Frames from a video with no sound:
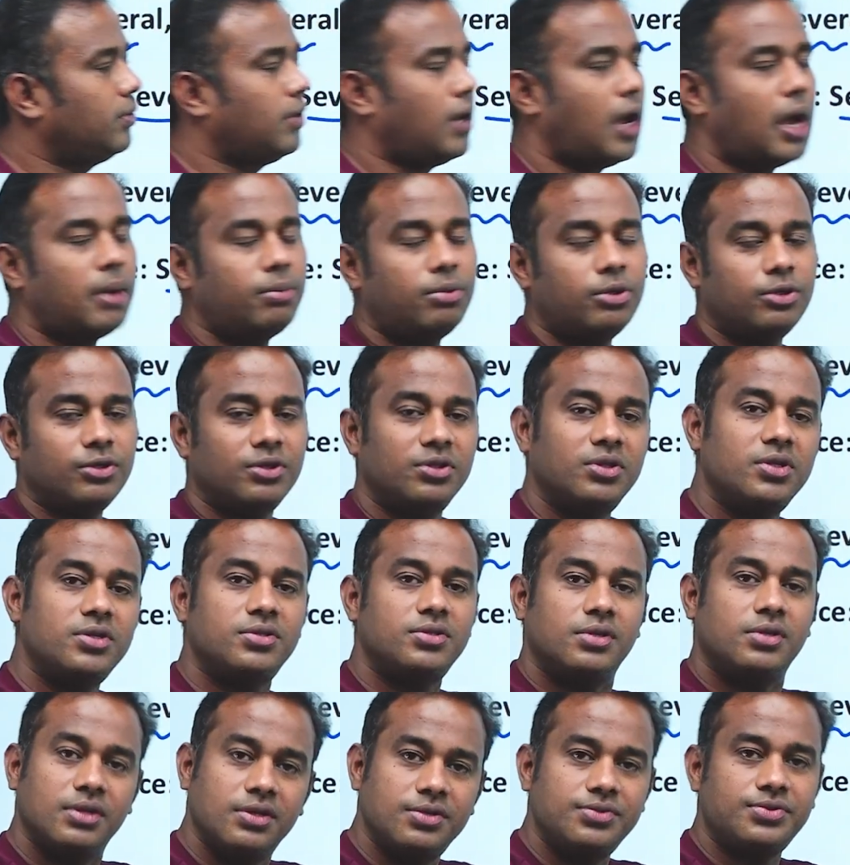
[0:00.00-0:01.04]
about
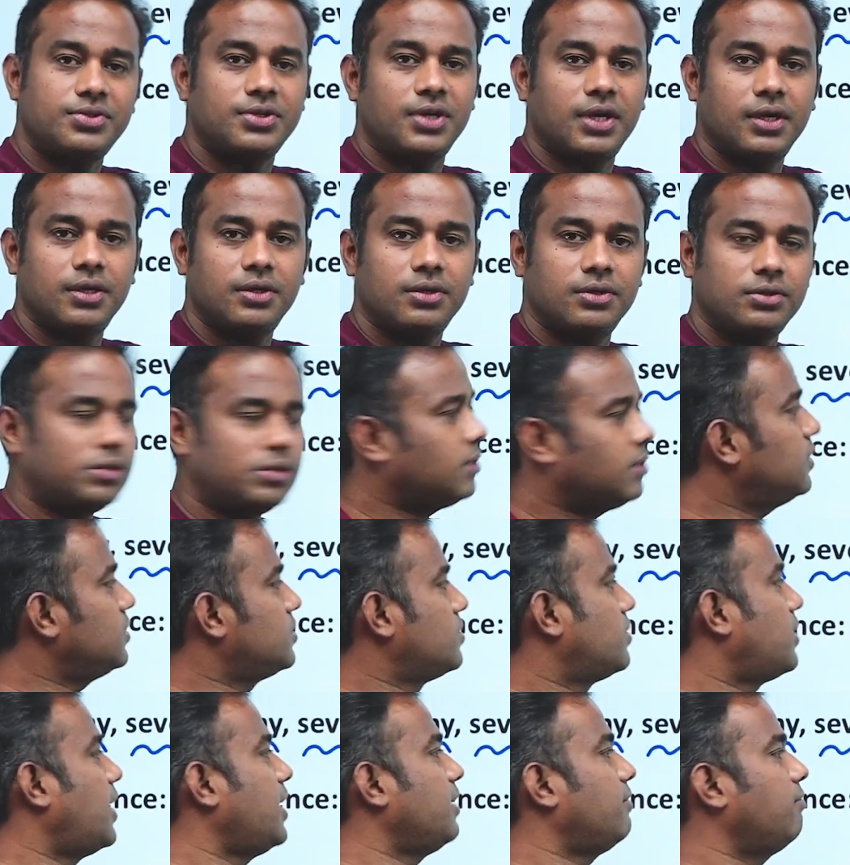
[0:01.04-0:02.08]
this incident. So this
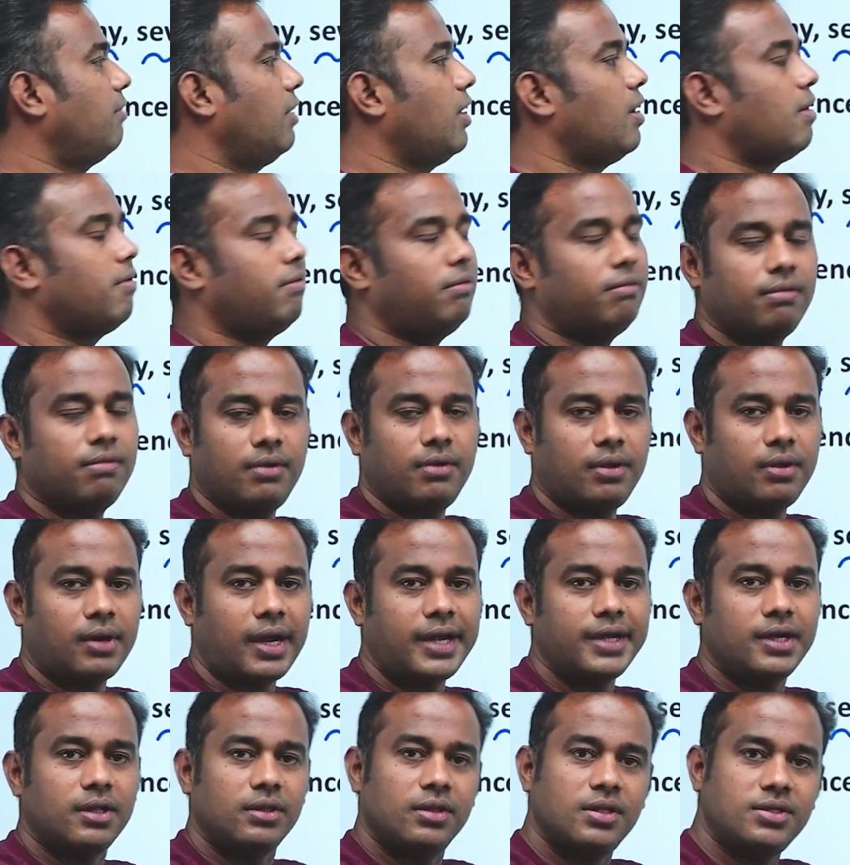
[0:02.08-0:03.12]
is the right way of
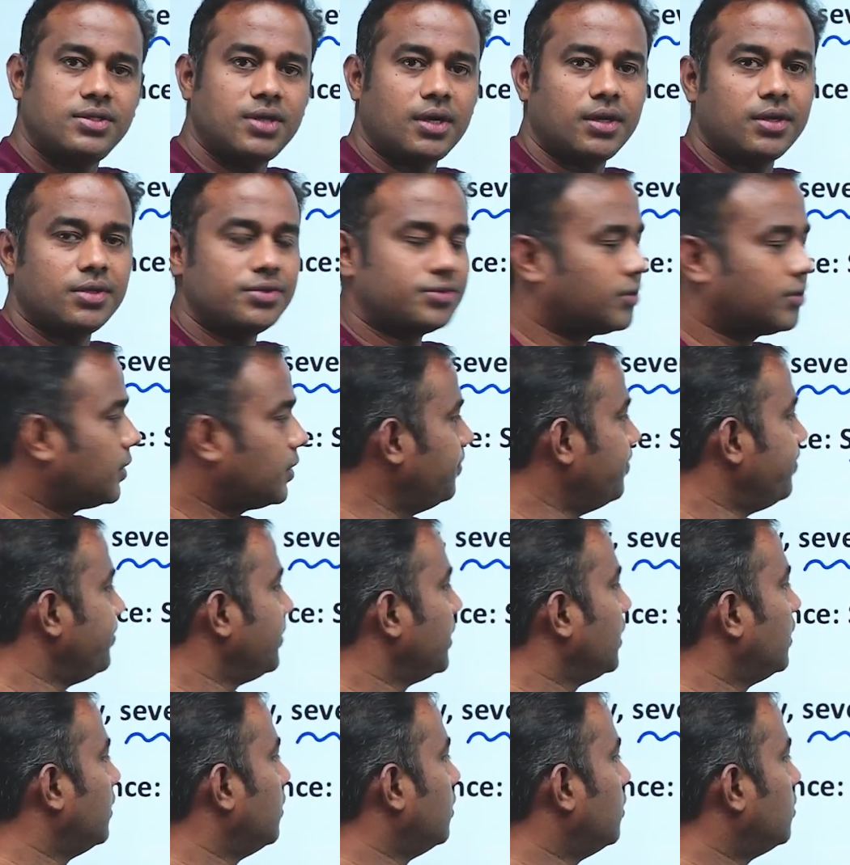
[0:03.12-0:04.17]
writing the sentence. Okay.
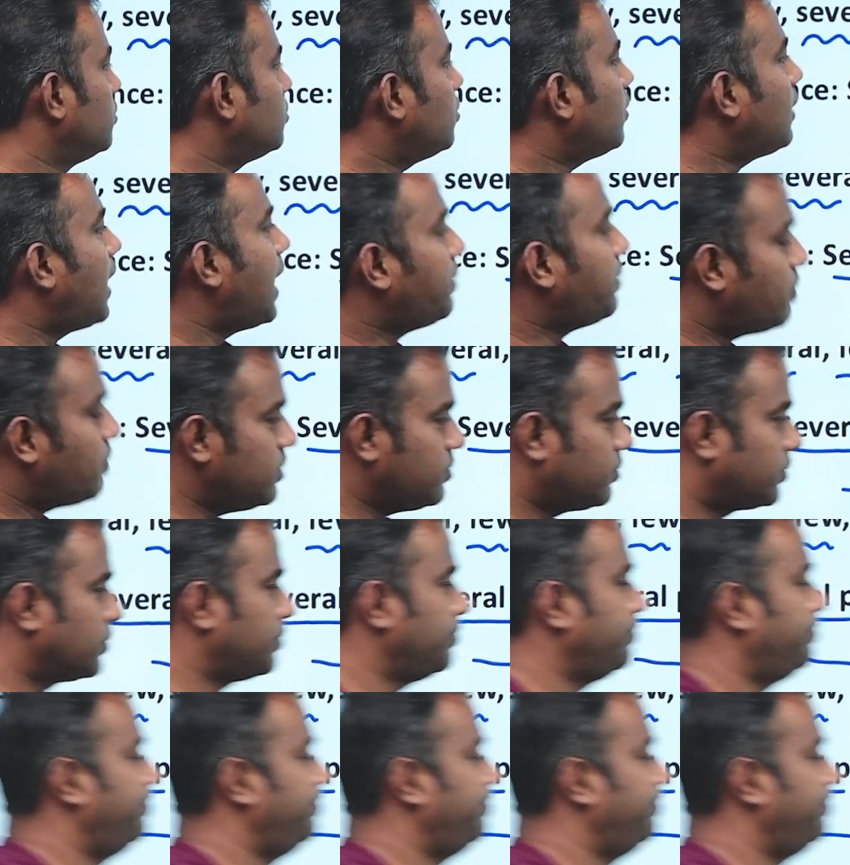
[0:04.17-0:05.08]
So likewise,